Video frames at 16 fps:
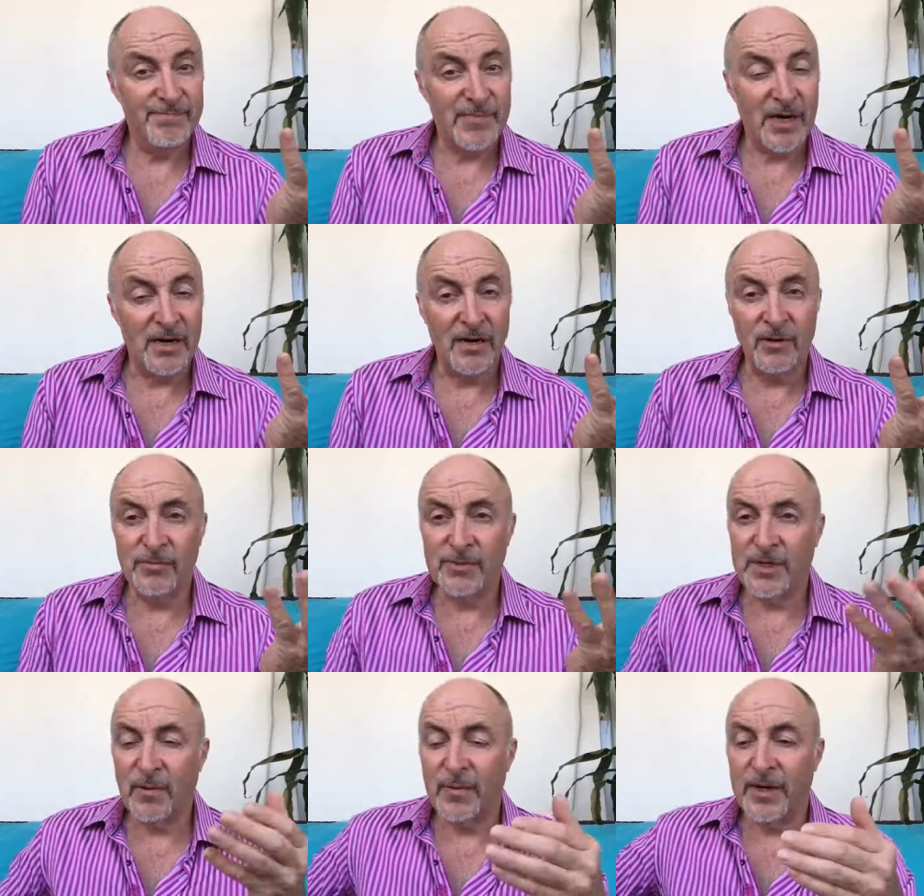It kind of
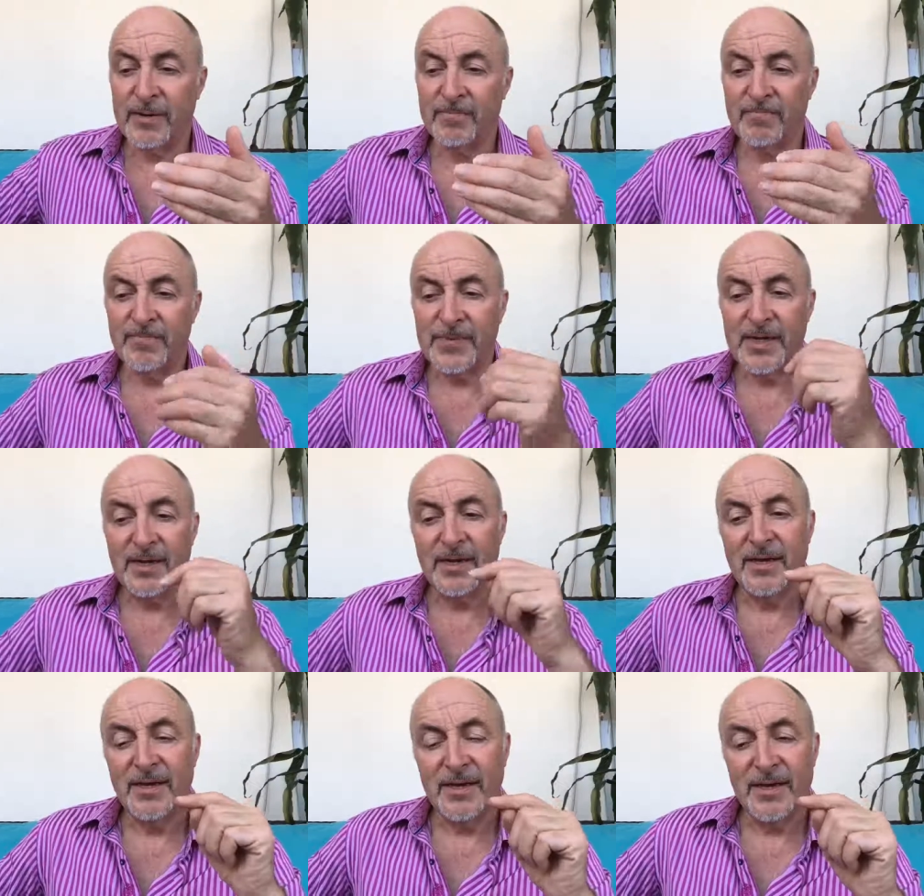helps that way.
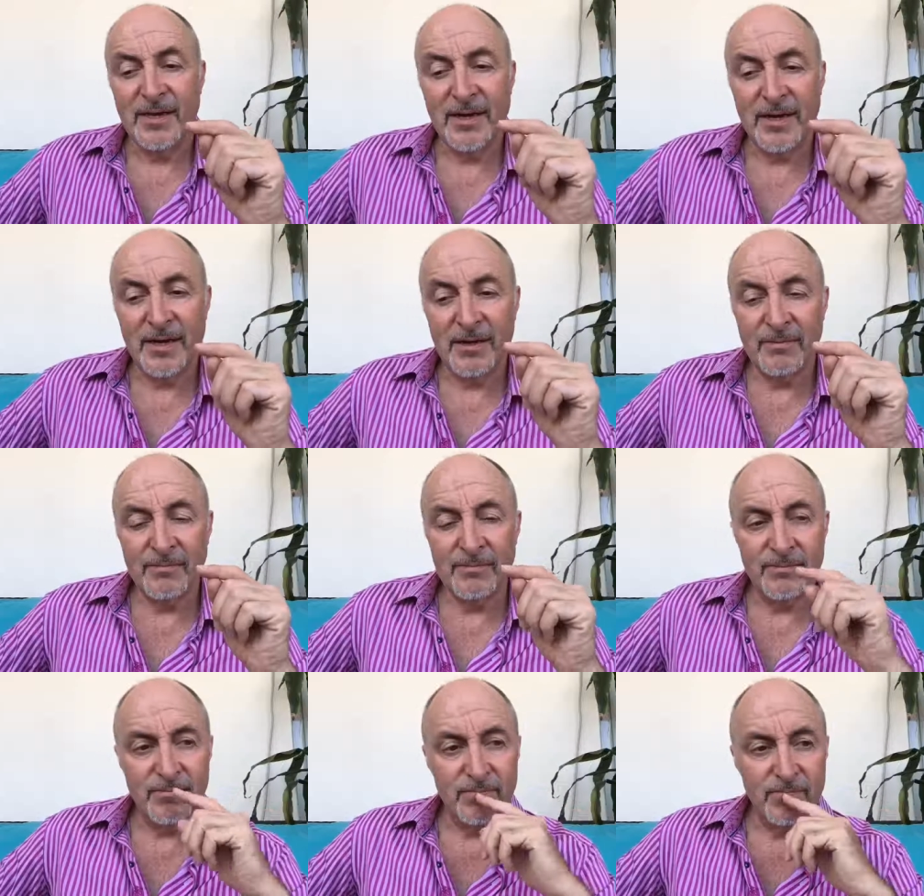
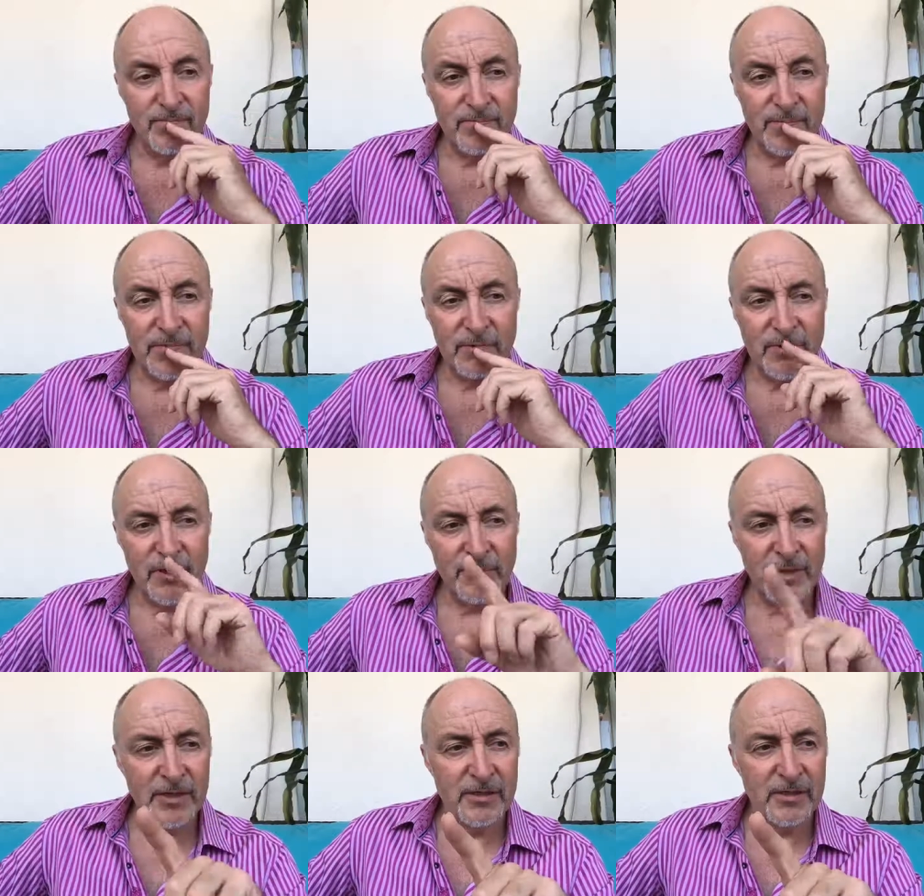Um, there was
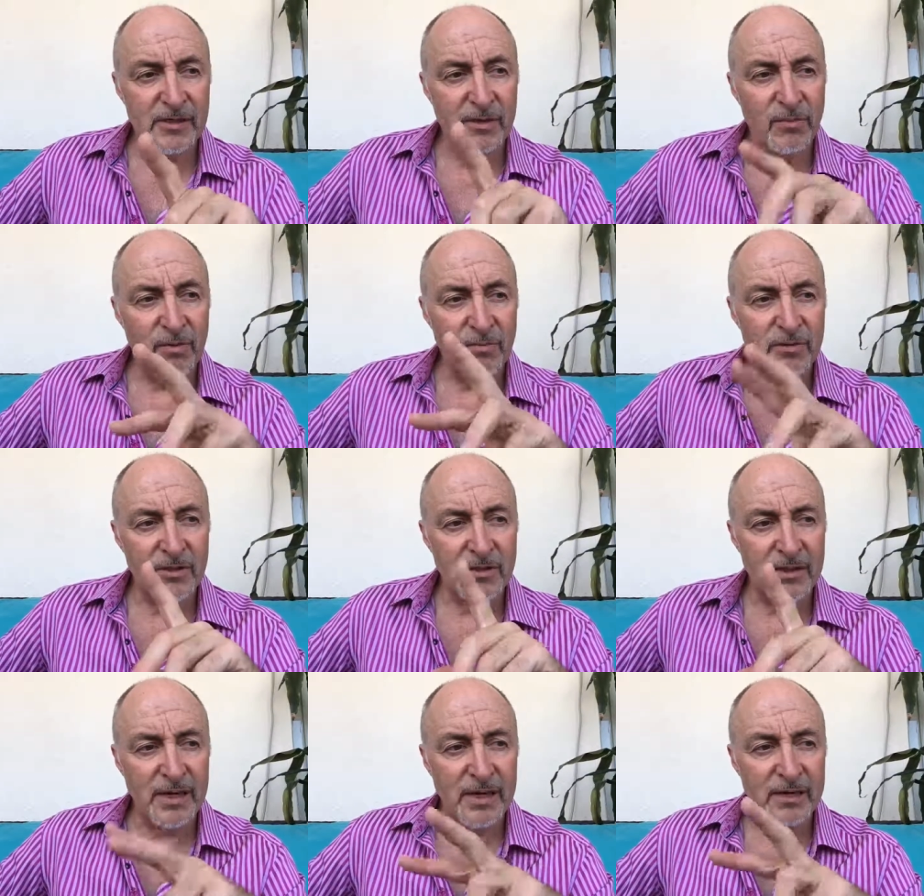another piece in there, what
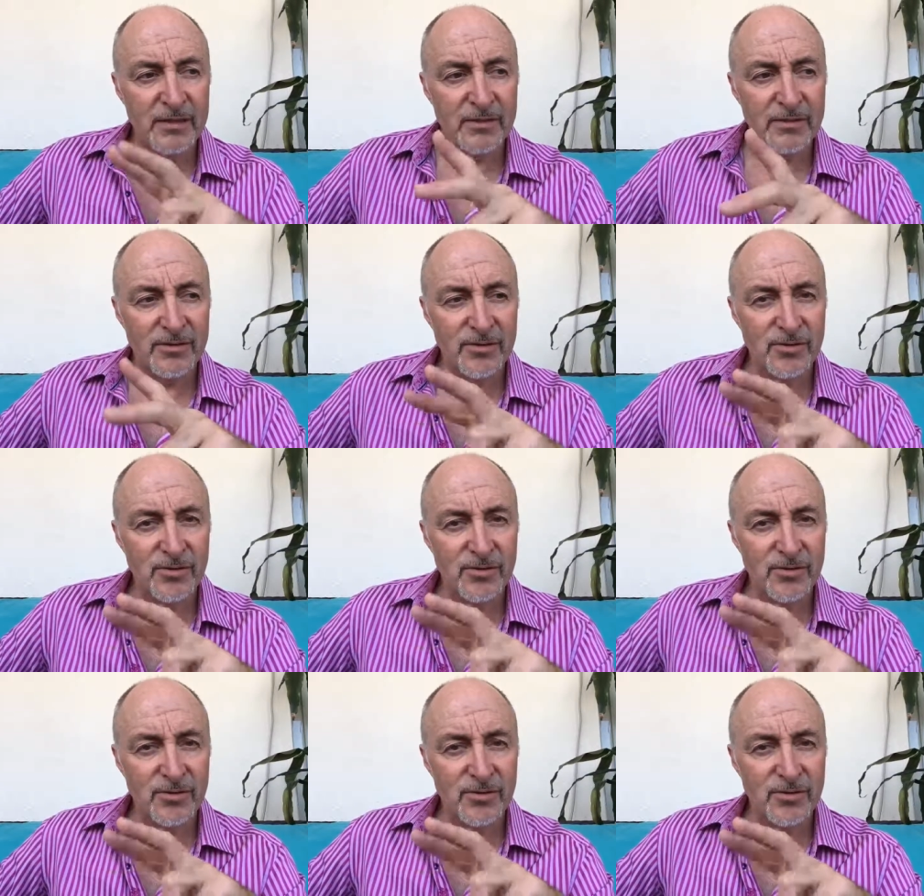was that?